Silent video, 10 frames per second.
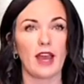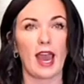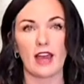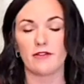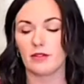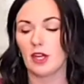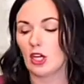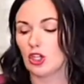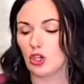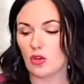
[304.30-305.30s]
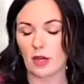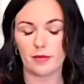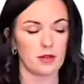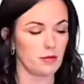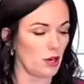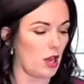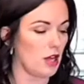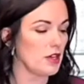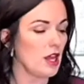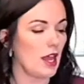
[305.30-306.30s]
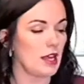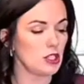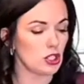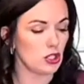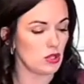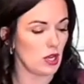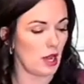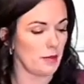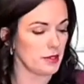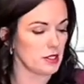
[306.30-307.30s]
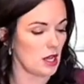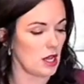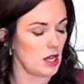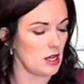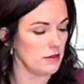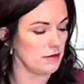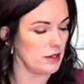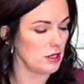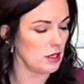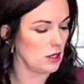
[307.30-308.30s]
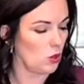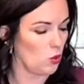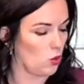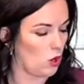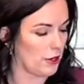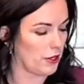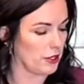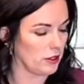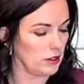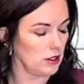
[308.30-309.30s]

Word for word: half two cups of broth and two cups of water.